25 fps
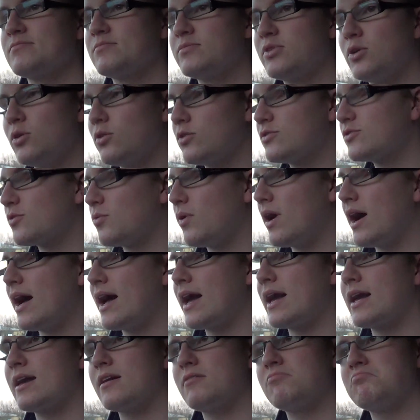Pulls
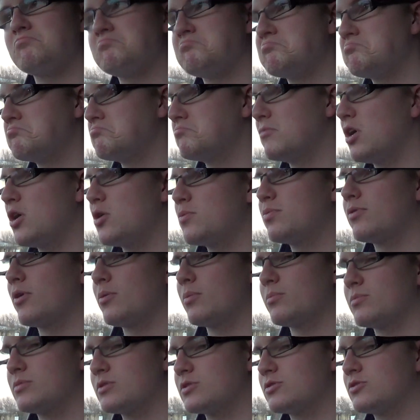away, no
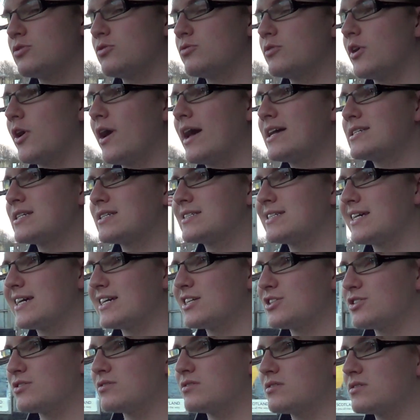problems at all, no
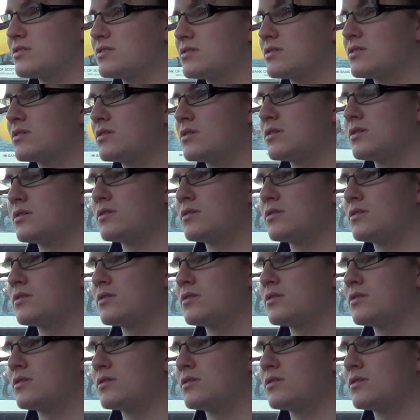hesitations.